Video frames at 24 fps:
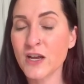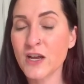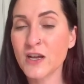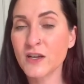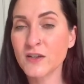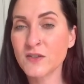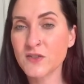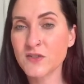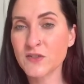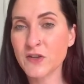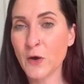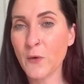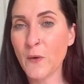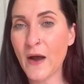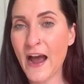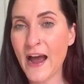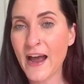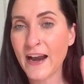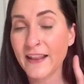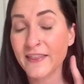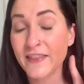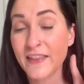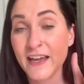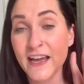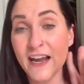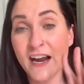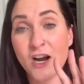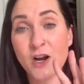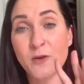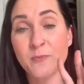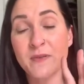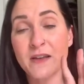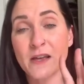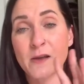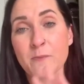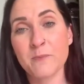So at the
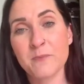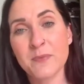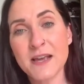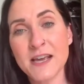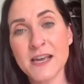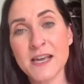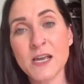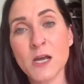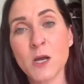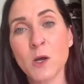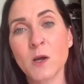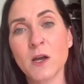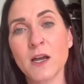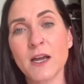Airbnb,